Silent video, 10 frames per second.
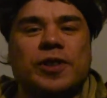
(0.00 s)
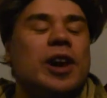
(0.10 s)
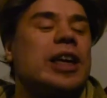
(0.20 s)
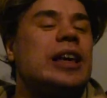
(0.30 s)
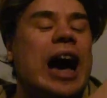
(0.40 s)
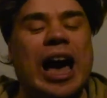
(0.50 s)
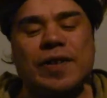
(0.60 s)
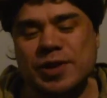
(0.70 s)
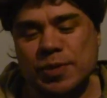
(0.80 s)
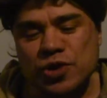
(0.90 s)
Like I have
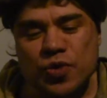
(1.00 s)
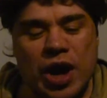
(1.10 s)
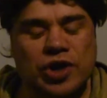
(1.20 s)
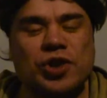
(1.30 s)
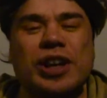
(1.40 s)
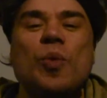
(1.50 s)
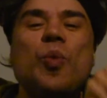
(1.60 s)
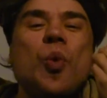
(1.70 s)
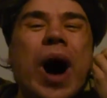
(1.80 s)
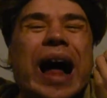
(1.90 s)
some interaction like
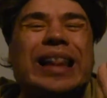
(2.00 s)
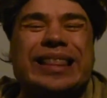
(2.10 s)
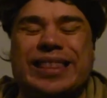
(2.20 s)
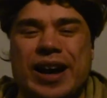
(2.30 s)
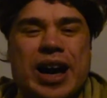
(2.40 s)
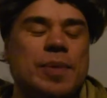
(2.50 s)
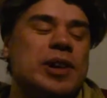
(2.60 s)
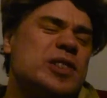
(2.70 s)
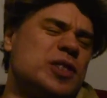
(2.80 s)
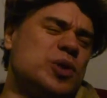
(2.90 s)
one time, and
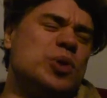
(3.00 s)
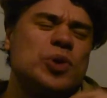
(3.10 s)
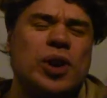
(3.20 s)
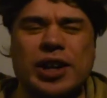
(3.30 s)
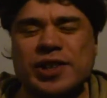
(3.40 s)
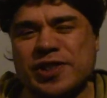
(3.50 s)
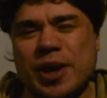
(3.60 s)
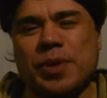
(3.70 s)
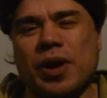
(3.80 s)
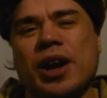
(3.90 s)
it's usually like
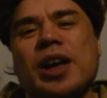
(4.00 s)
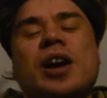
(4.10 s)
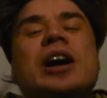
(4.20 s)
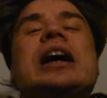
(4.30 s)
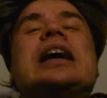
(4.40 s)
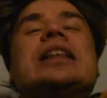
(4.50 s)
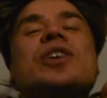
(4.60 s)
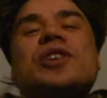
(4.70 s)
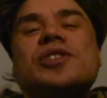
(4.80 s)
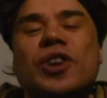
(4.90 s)
something like here. The
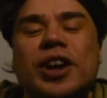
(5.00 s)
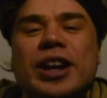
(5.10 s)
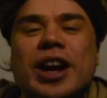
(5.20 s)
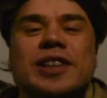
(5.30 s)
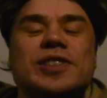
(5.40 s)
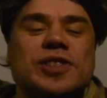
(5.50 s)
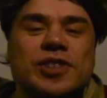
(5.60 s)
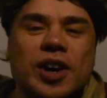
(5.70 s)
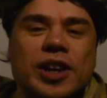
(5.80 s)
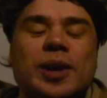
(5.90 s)
girl is really nice and
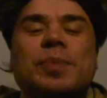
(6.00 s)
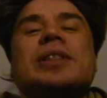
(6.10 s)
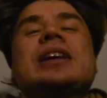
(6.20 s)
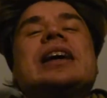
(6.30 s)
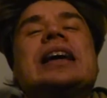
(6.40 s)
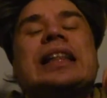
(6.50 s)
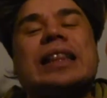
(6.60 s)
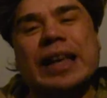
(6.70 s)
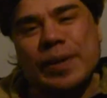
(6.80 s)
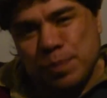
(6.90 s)
talk here, but
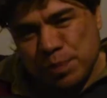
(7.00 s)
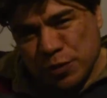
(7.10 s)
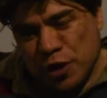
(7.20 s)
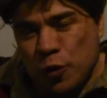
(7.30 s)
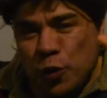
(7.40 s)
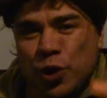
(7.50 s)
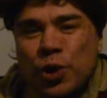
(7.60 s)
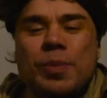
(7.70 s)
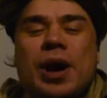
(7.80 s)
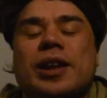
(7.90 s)
the
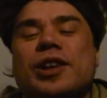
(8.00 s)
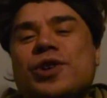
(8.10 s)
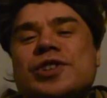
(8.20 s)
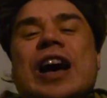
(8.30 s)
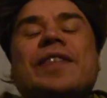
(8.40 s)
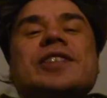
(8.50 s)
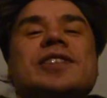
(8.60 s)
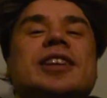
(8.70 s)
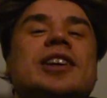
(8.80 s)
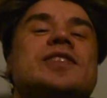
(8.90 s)
women, the girls have this
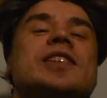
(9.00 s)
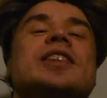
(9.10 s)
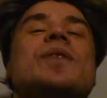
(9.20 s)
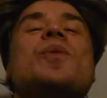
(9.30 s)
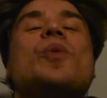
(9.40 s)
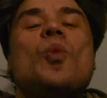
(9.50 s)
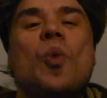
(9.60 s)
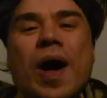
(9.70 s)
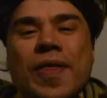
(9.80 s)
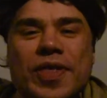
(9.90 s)
thing is that they
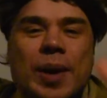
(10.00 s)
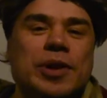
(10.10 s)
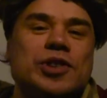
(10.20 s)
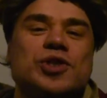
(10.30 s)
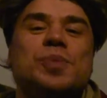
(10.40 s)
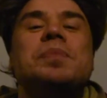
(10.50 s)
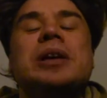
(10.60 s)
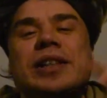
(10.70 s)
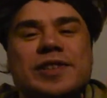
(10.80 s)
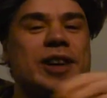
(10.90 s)
one time interested to
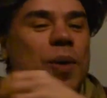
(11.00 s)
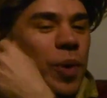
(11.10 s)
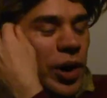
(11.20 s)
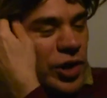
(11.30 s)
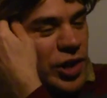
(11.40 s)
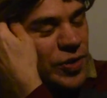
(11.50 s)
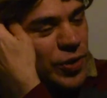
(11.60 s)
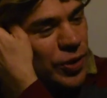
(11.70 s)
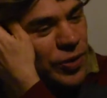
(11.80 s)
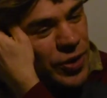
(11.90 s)
meet someone just
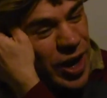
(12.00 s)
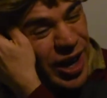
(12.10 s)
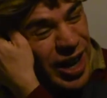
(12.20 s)
for fun.